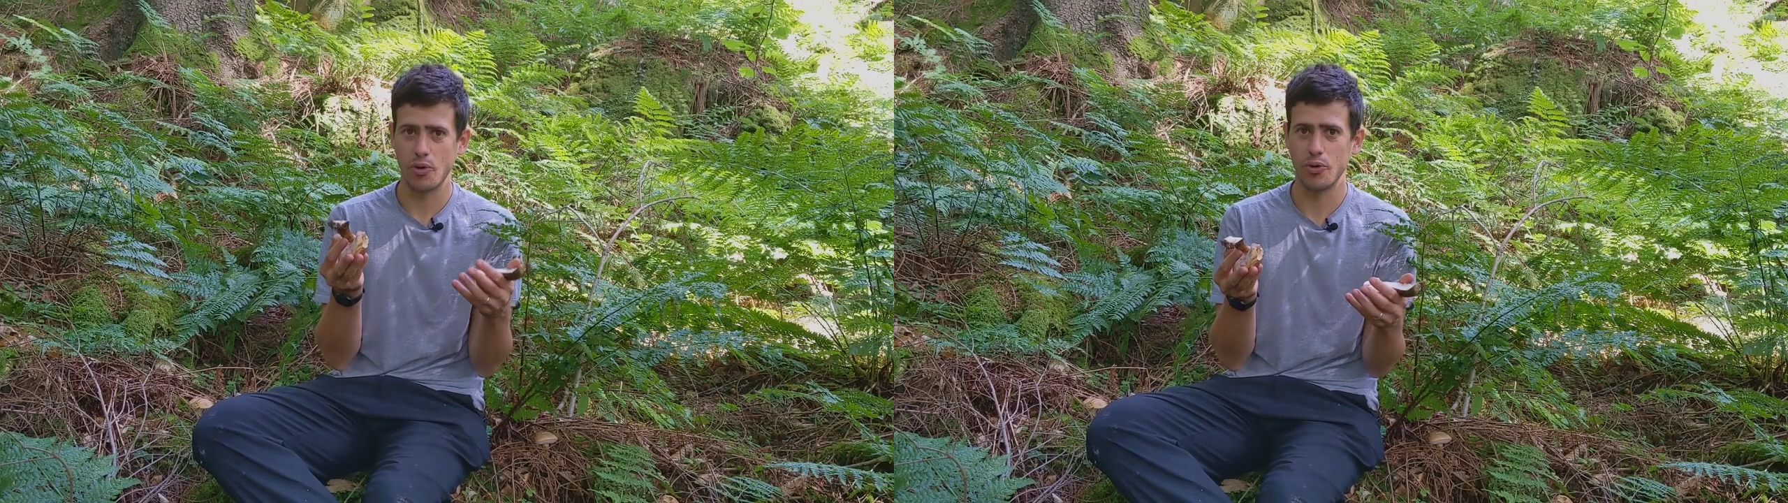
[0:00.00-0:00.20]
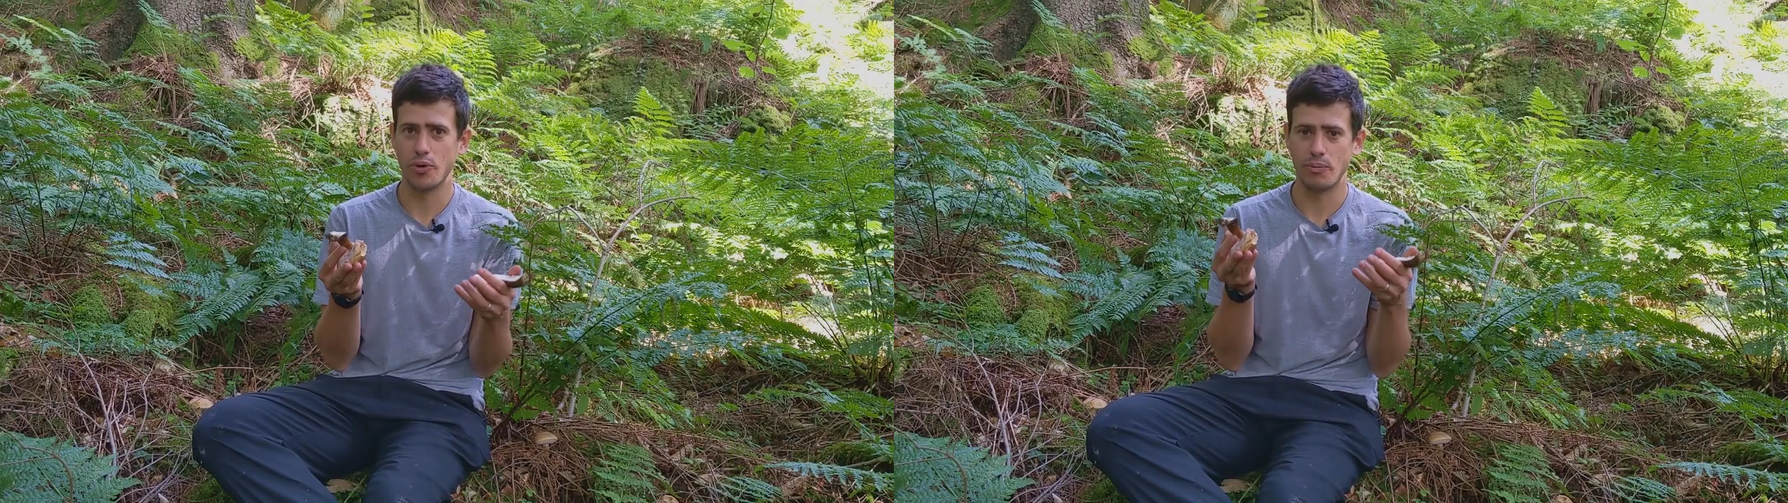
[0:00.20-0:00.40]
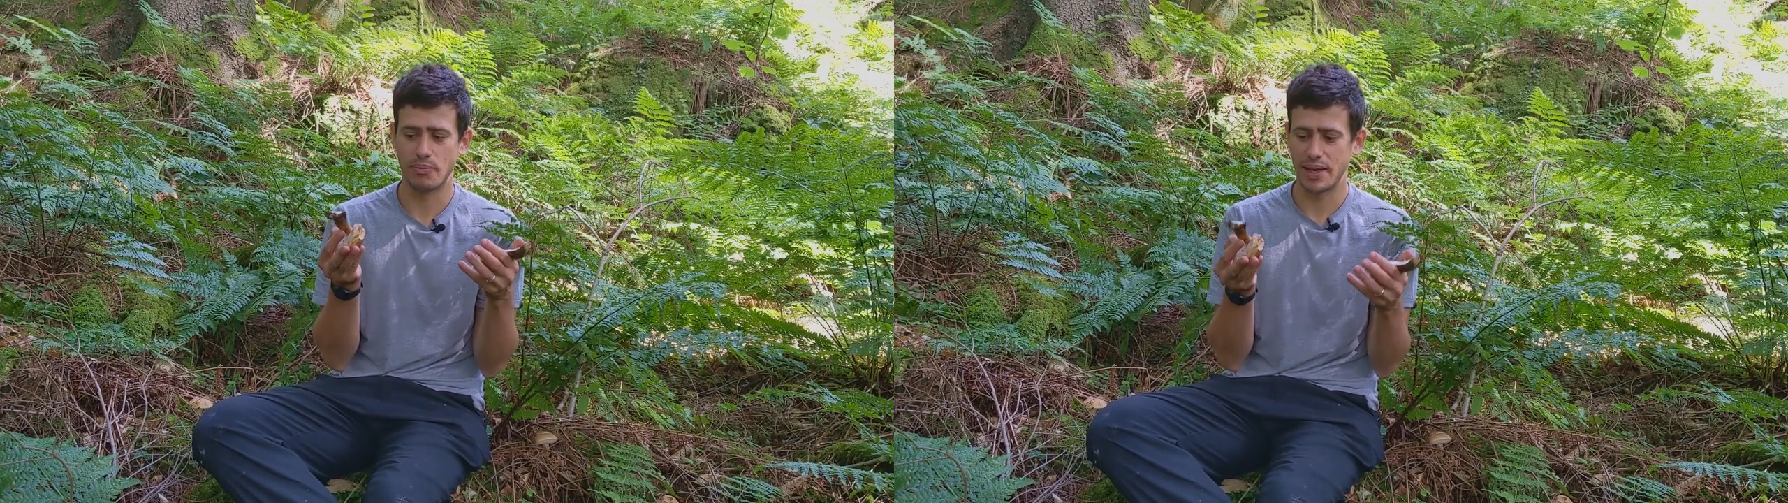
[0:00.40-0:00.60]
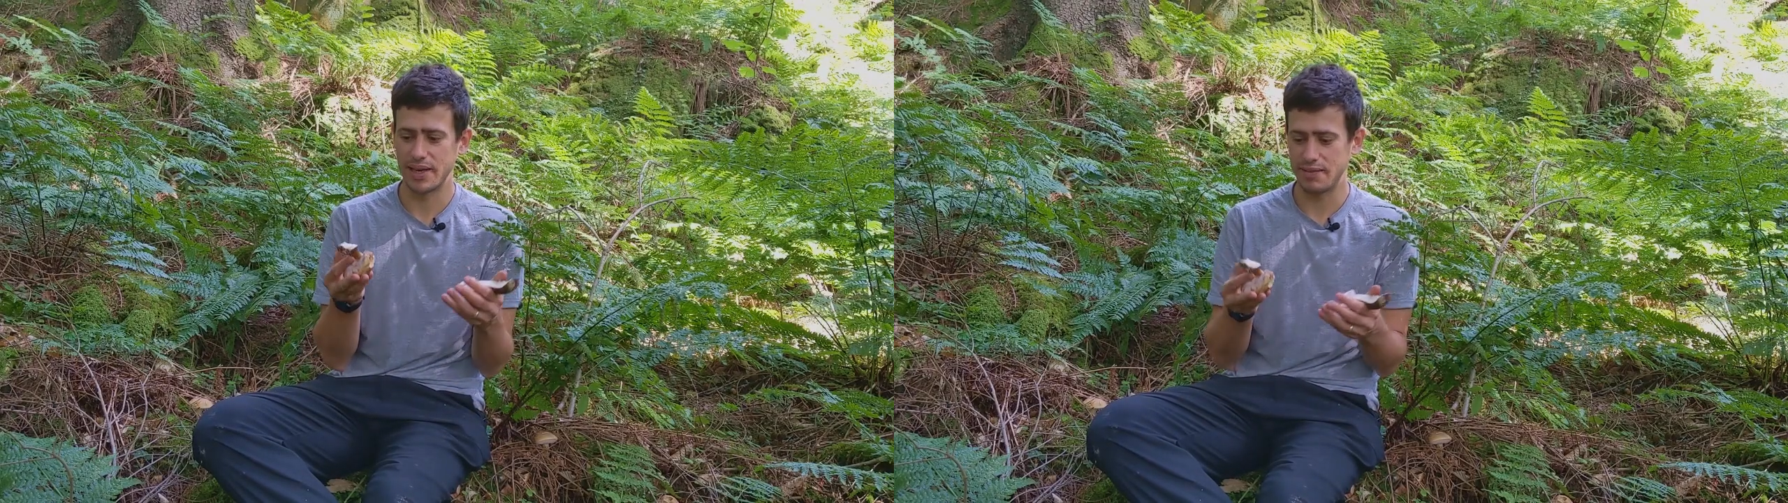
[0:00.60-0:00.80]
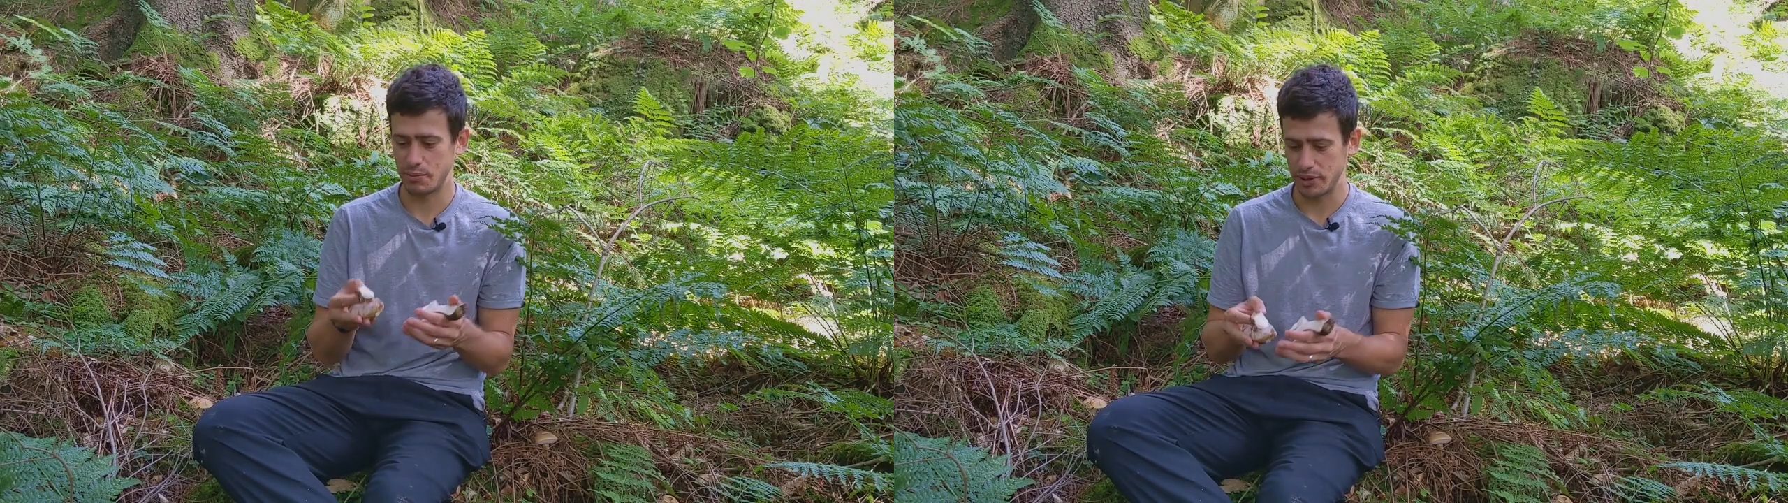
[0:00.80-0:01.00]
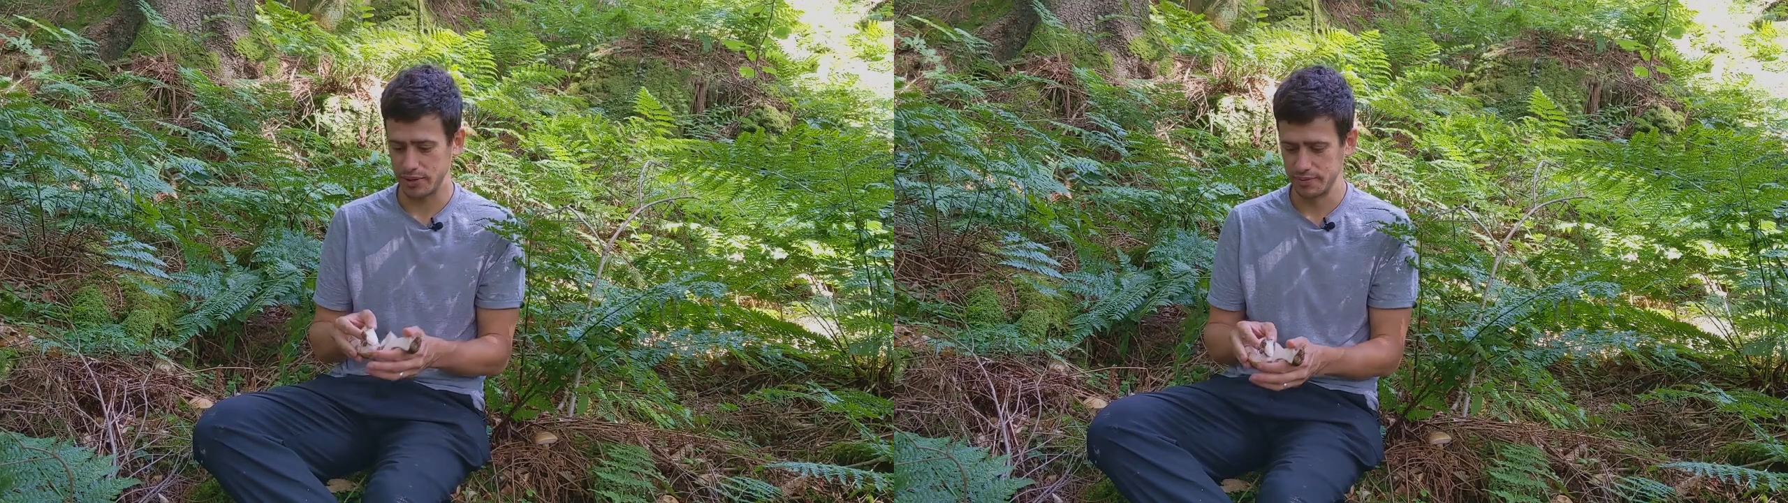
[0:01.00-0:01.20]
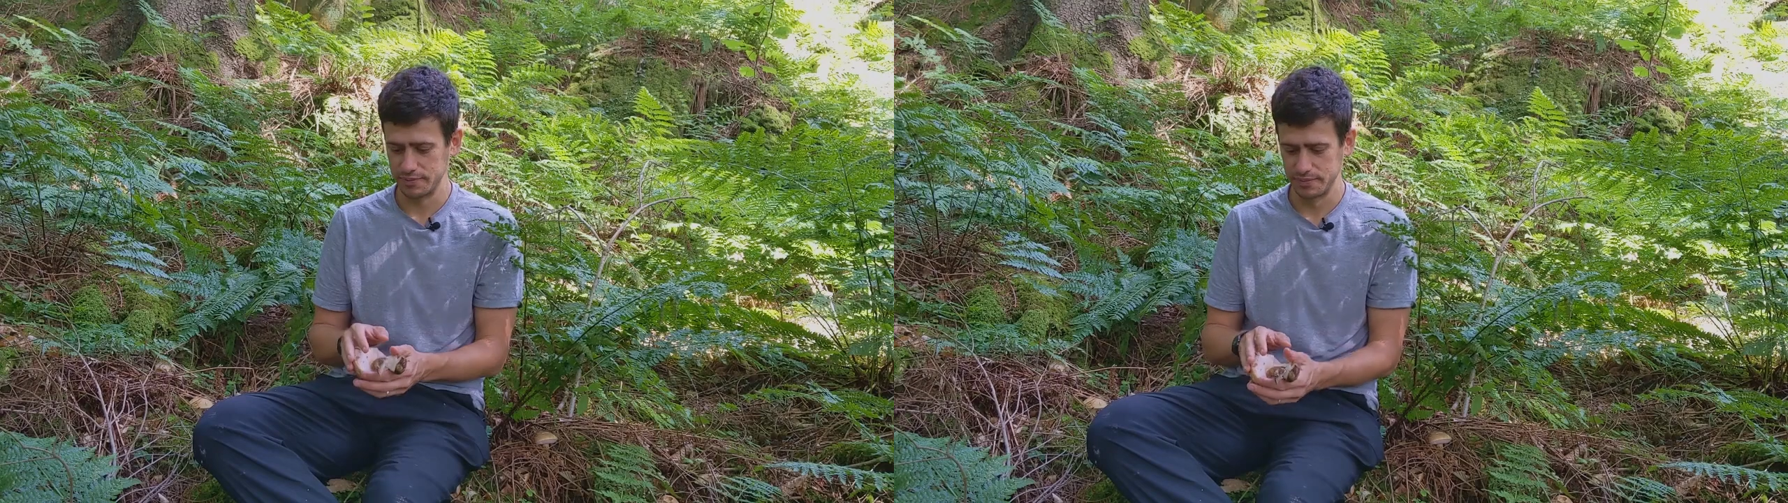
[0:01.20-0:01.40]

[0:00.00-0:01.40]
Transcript: unbelievable.